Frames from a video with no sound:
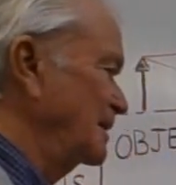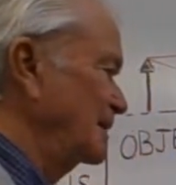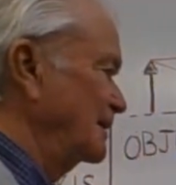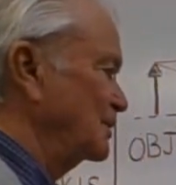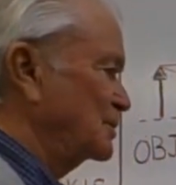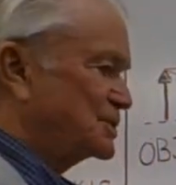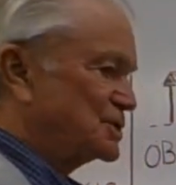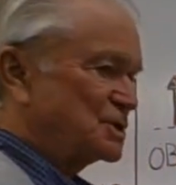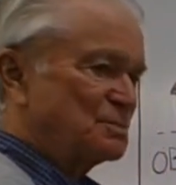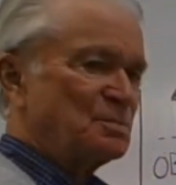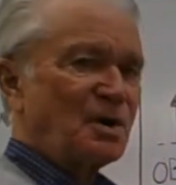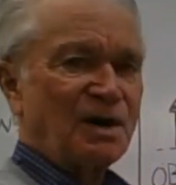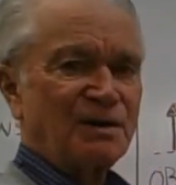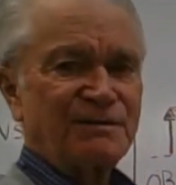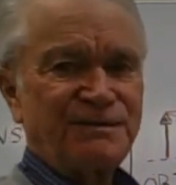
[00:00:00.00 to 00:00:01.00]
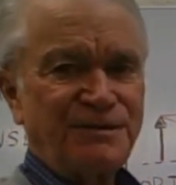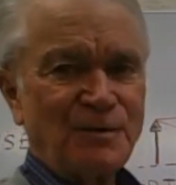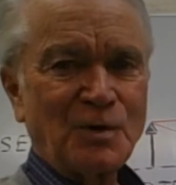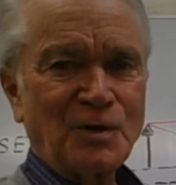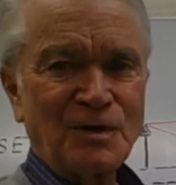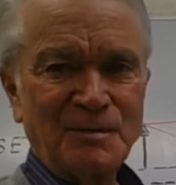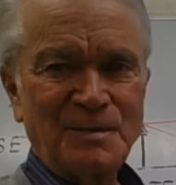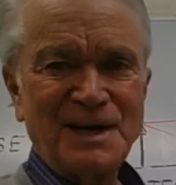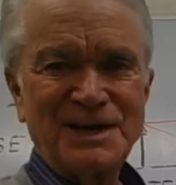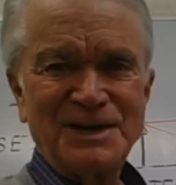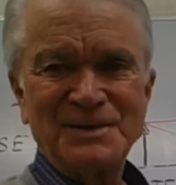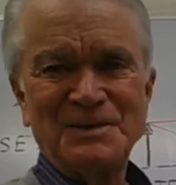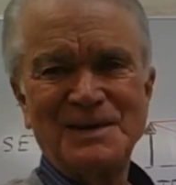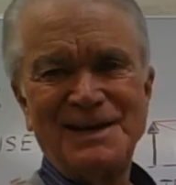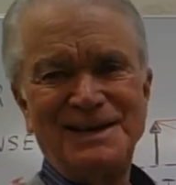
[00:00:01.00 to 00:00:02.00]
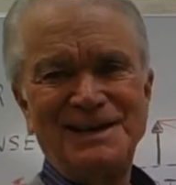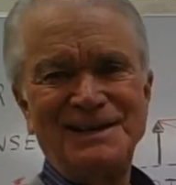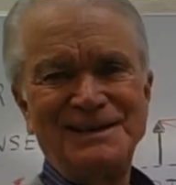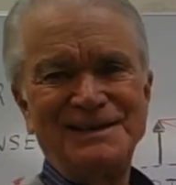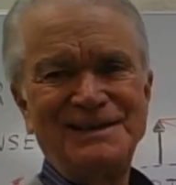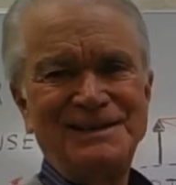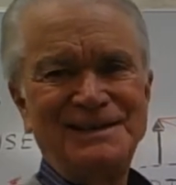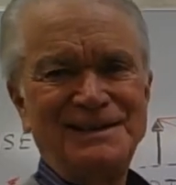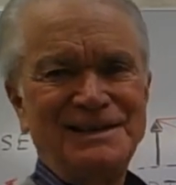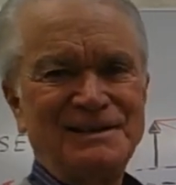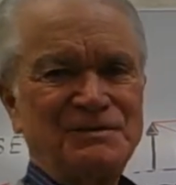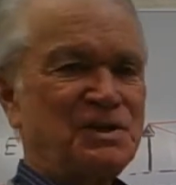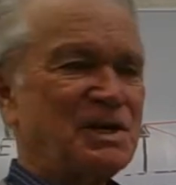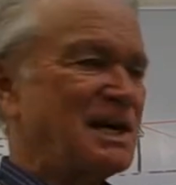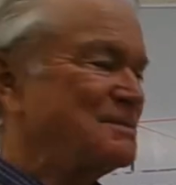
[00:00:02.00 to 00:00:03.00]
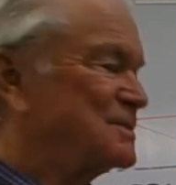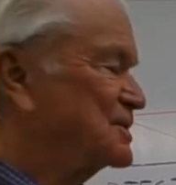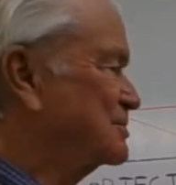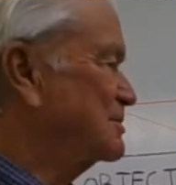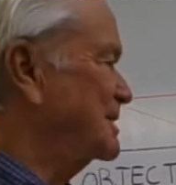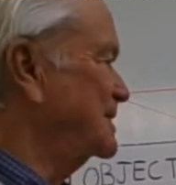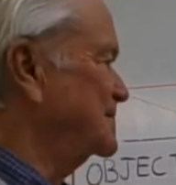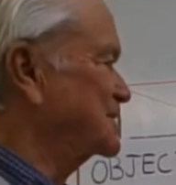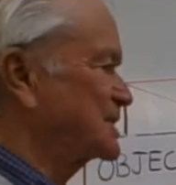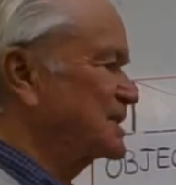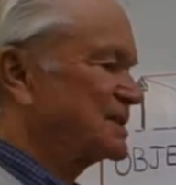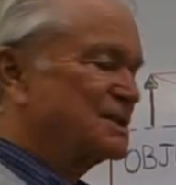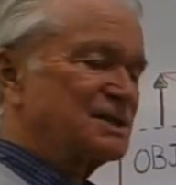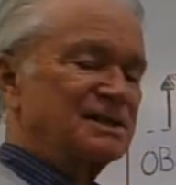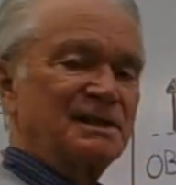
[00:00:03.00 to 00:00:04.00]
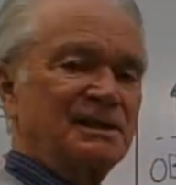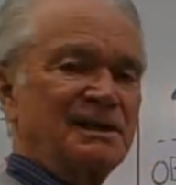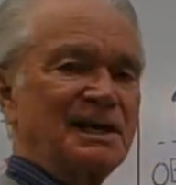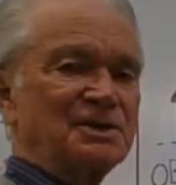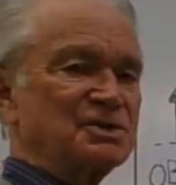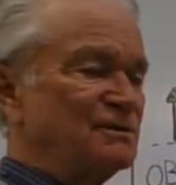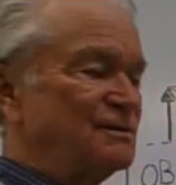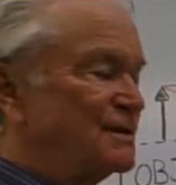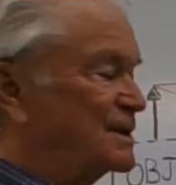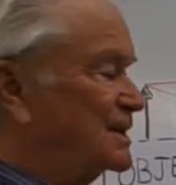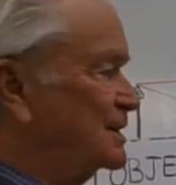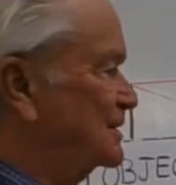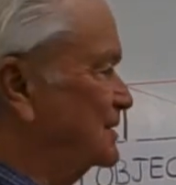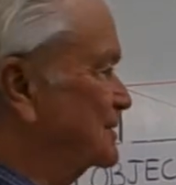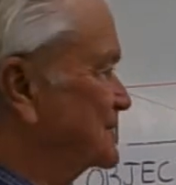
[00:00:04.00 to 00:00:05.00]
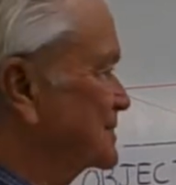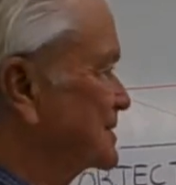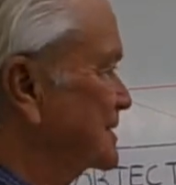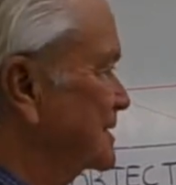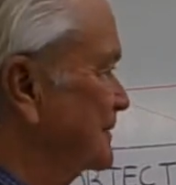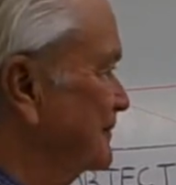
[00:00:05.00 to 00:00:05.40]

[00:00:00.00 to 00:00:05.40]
which is part 4, by the way, of chapter 26 lecture videos.